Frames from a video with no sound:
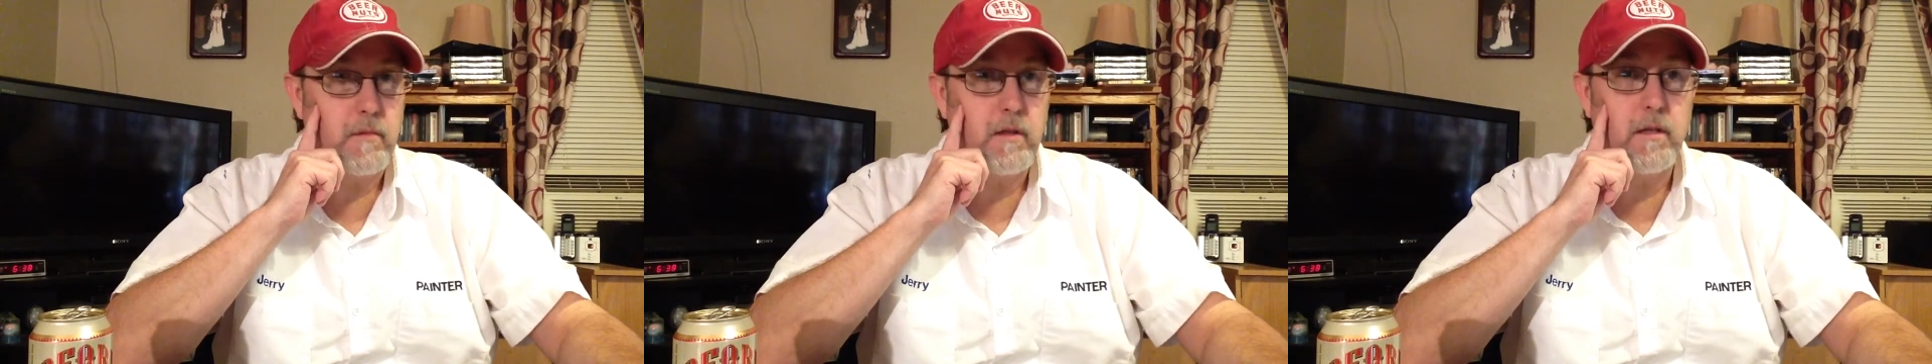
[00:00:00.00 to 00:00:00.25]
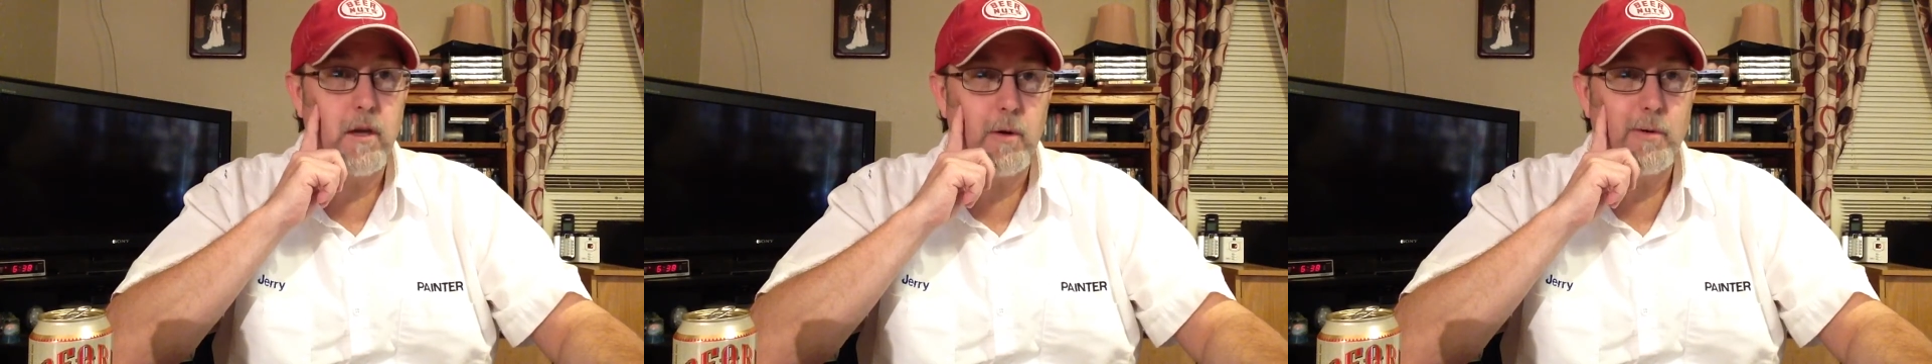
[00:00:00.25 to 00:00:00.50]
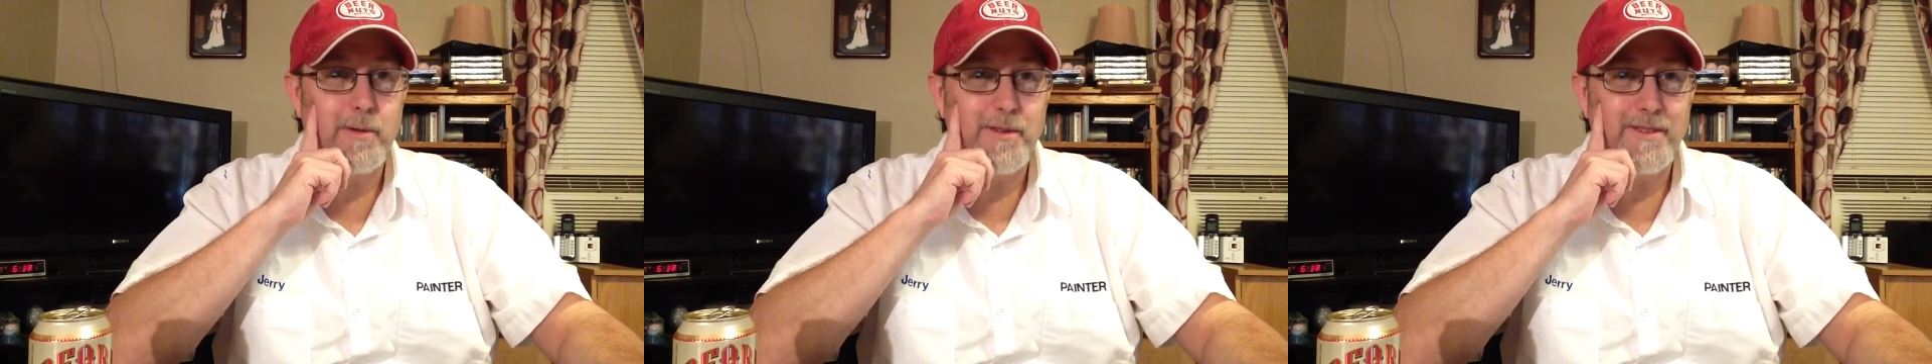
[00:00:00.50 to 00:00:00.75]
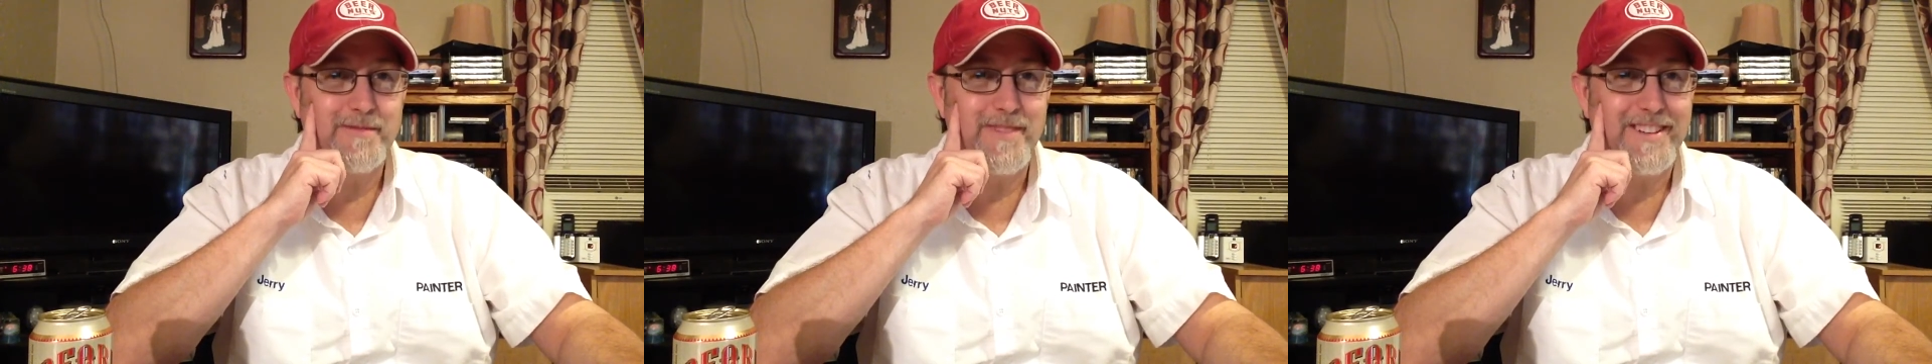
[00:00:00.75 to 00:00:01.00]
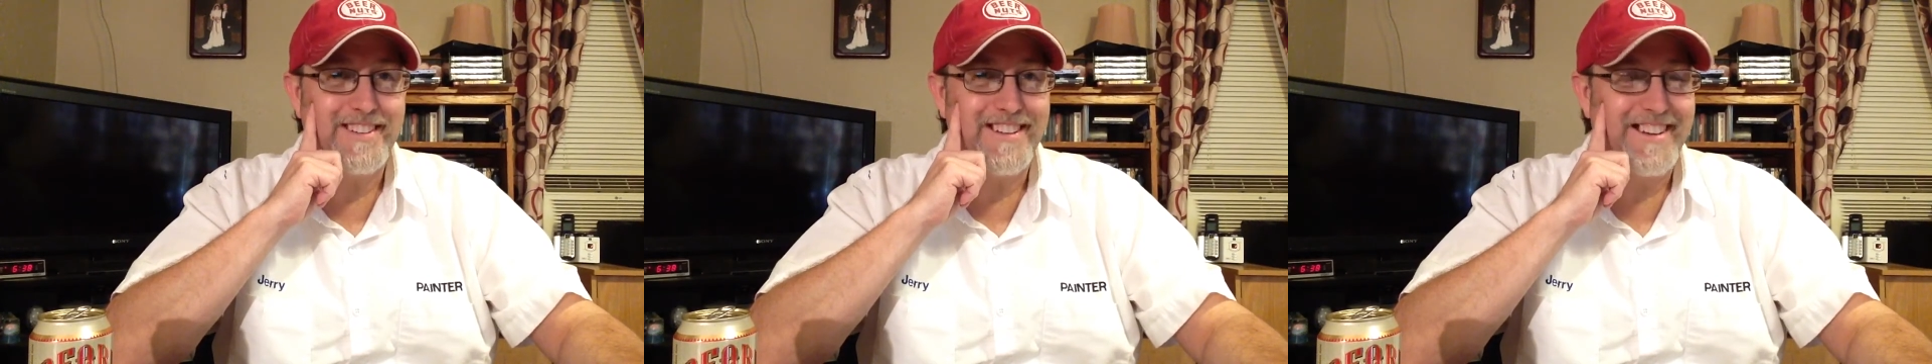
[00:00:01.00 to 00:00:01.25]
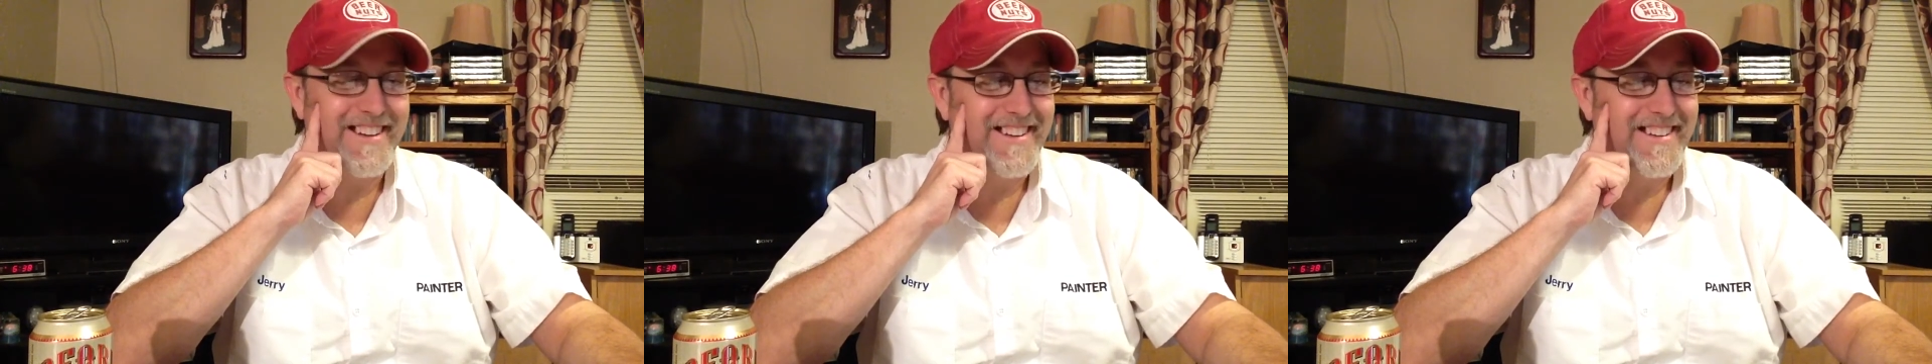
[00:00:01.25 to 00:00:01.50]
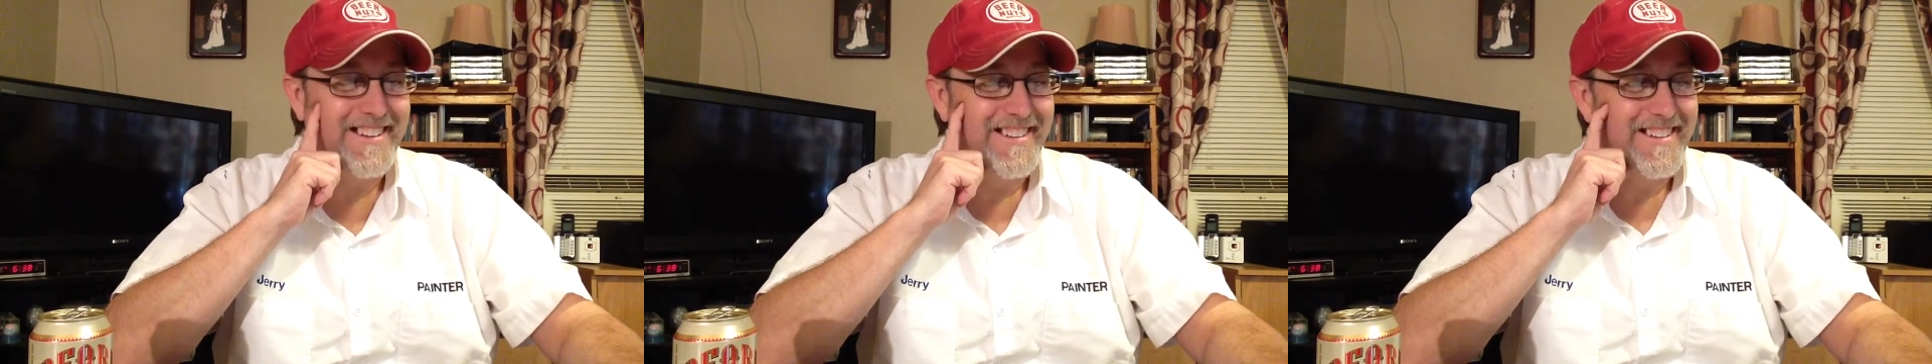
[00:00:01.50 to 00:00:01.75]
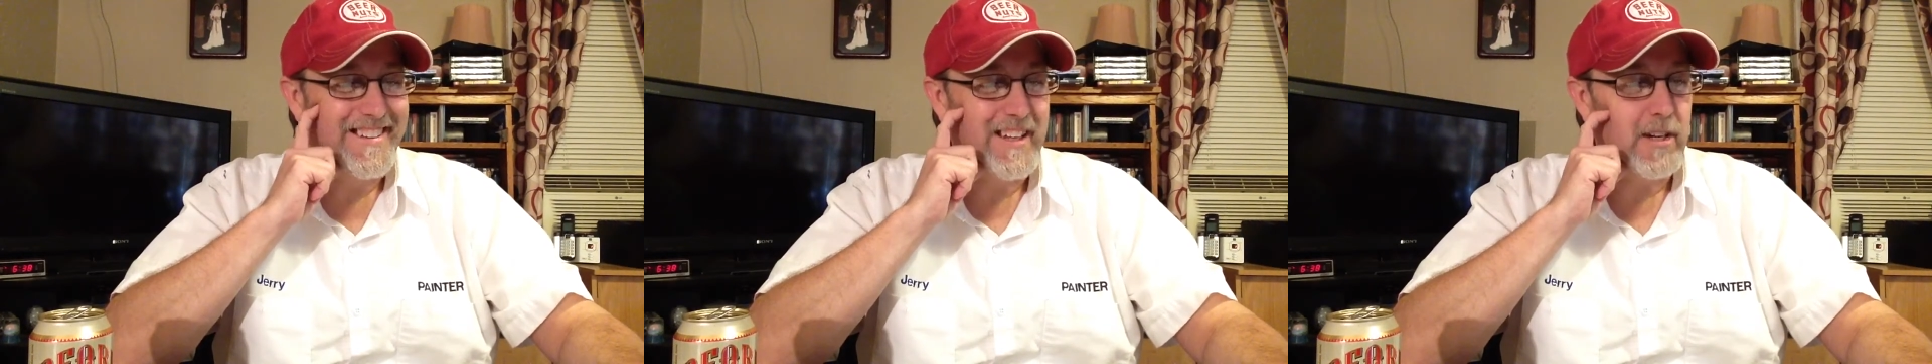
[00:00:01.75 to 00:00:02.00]
you know but uh,
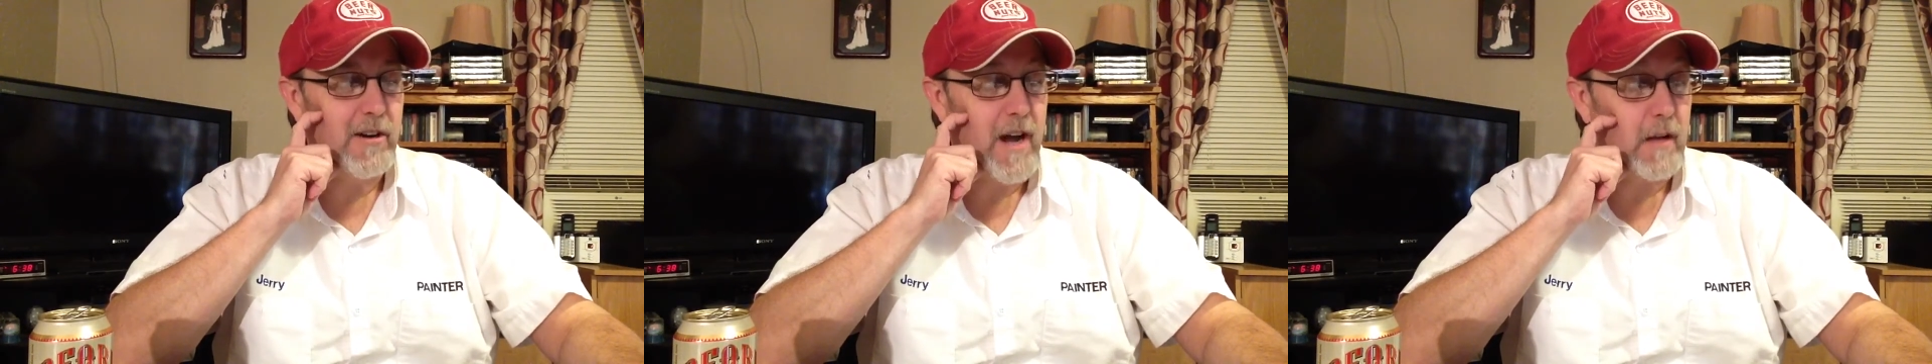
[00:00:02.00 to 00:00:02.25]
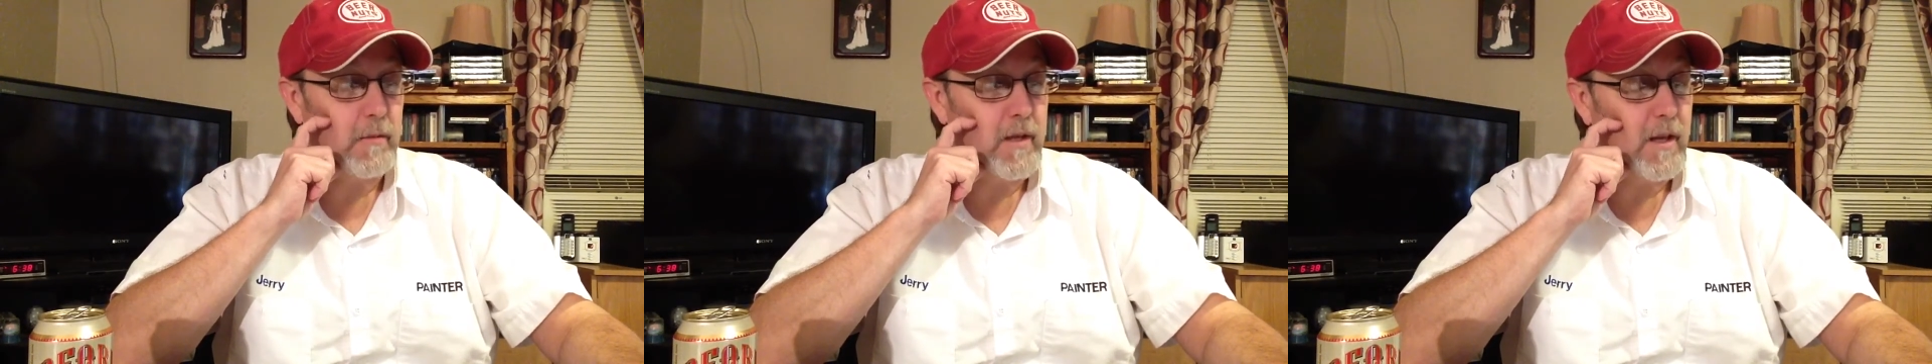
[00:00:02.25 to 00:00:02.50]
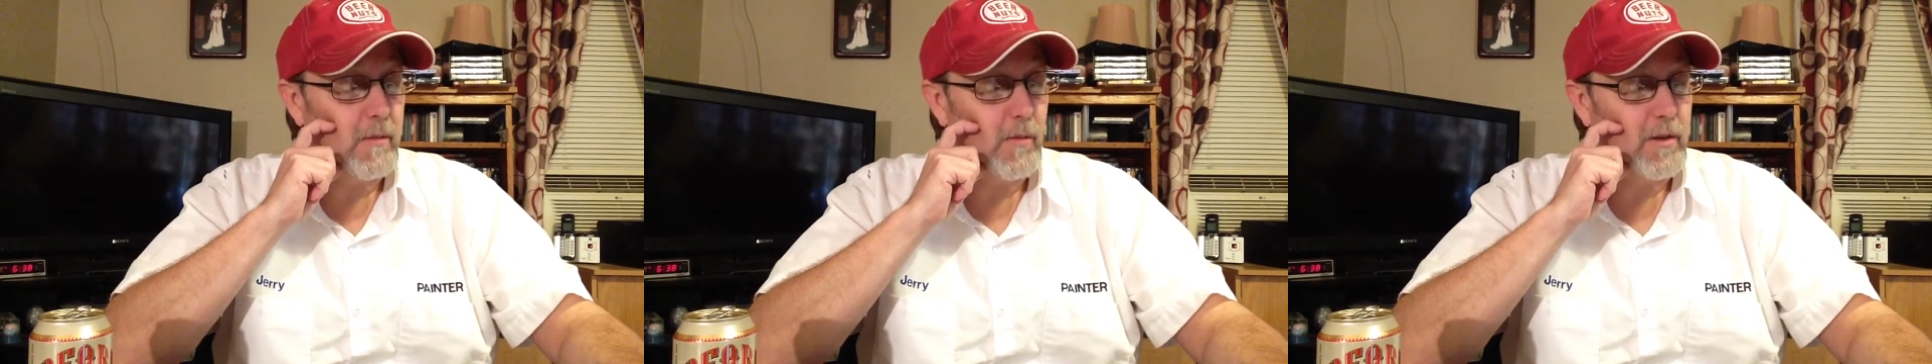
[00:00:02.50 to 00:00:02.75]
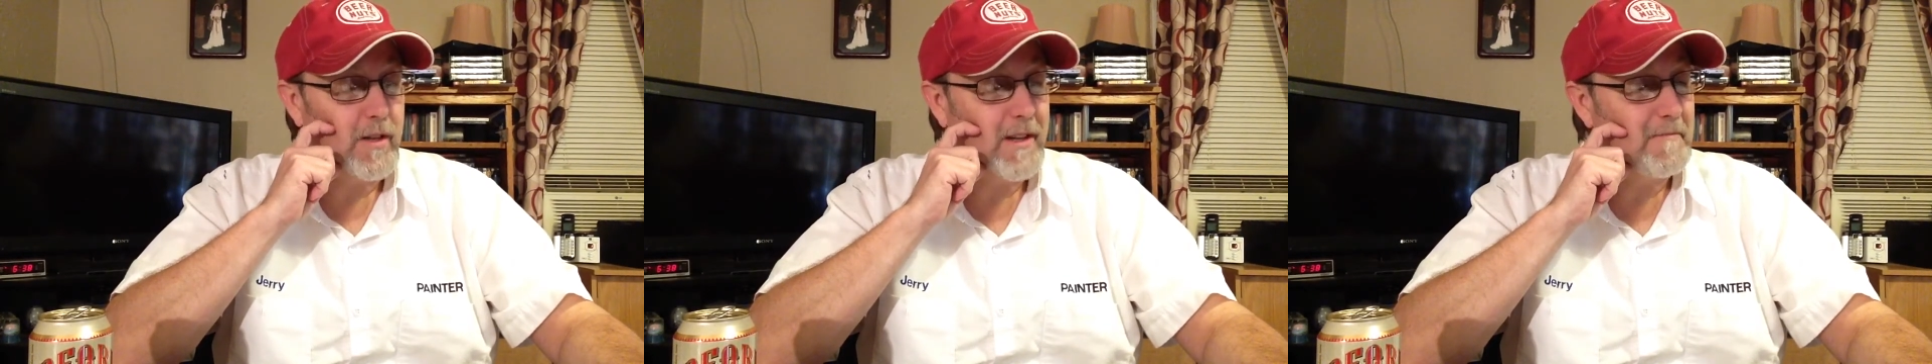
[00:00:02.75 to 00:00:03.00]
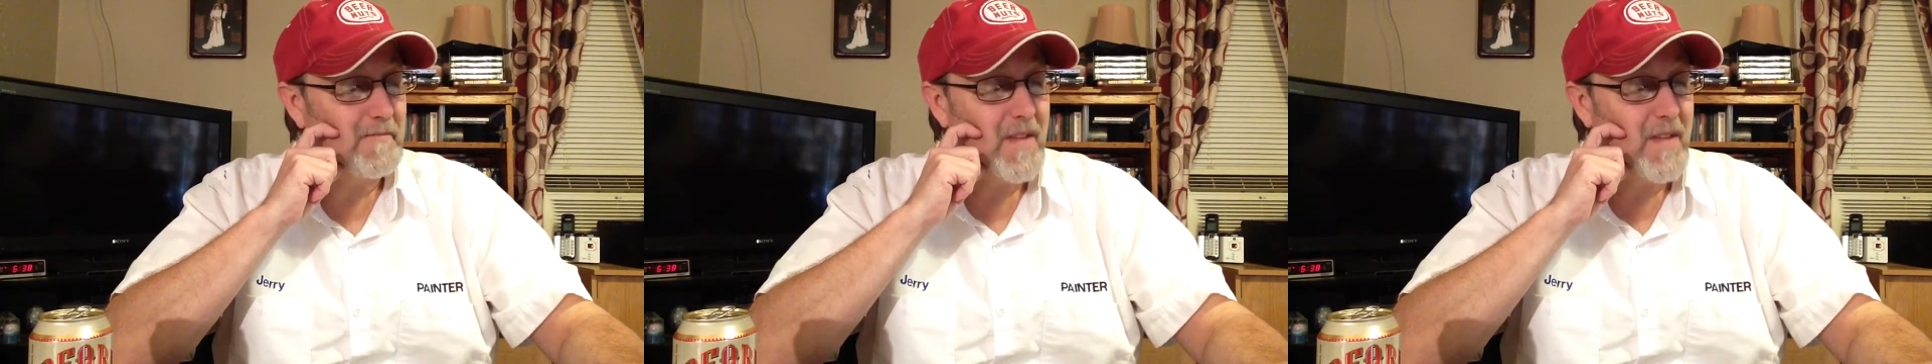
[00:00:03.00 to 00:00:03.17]
he cracked me up one day.